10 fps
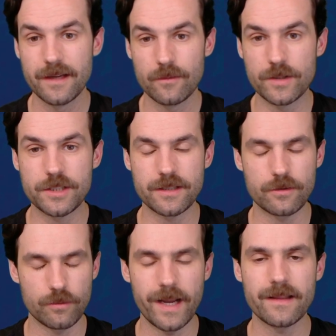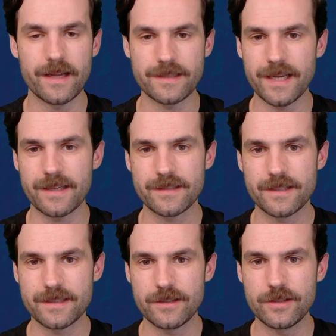which is a great line of text,
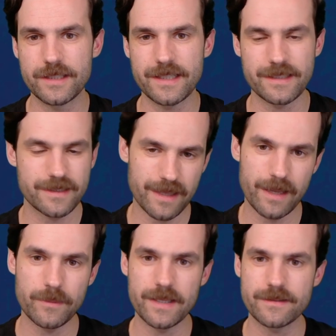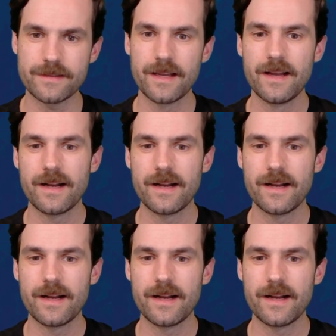because then you just get to slam this,